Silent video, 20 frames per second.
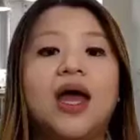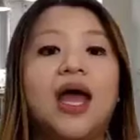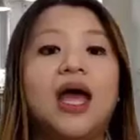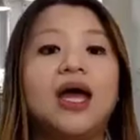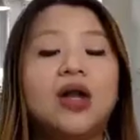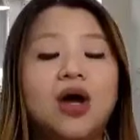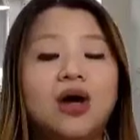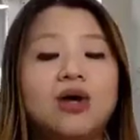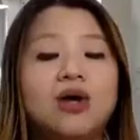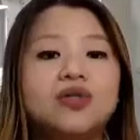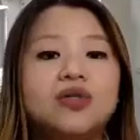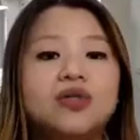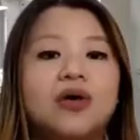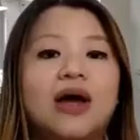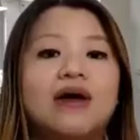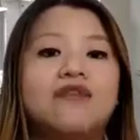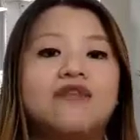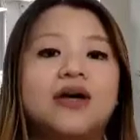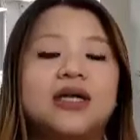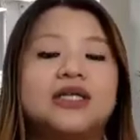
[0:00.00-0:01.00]
And also,
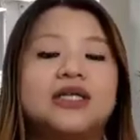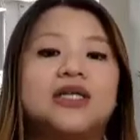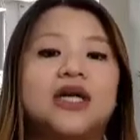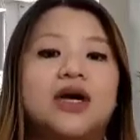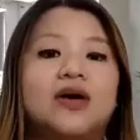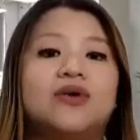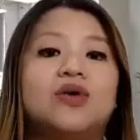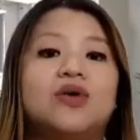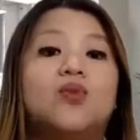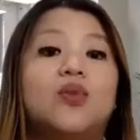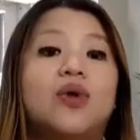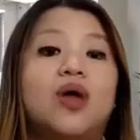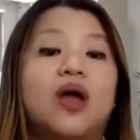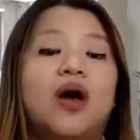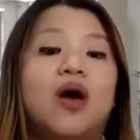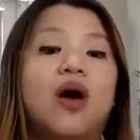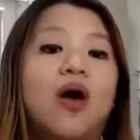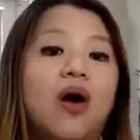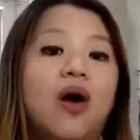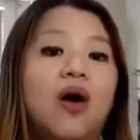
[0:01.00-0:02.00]
I forgot to tell you, we
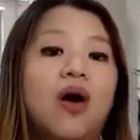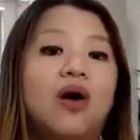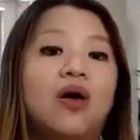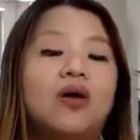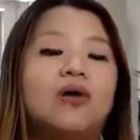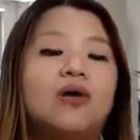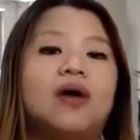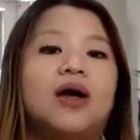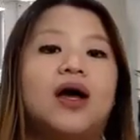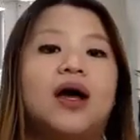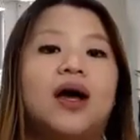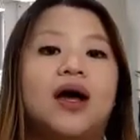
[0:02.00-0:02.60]
are all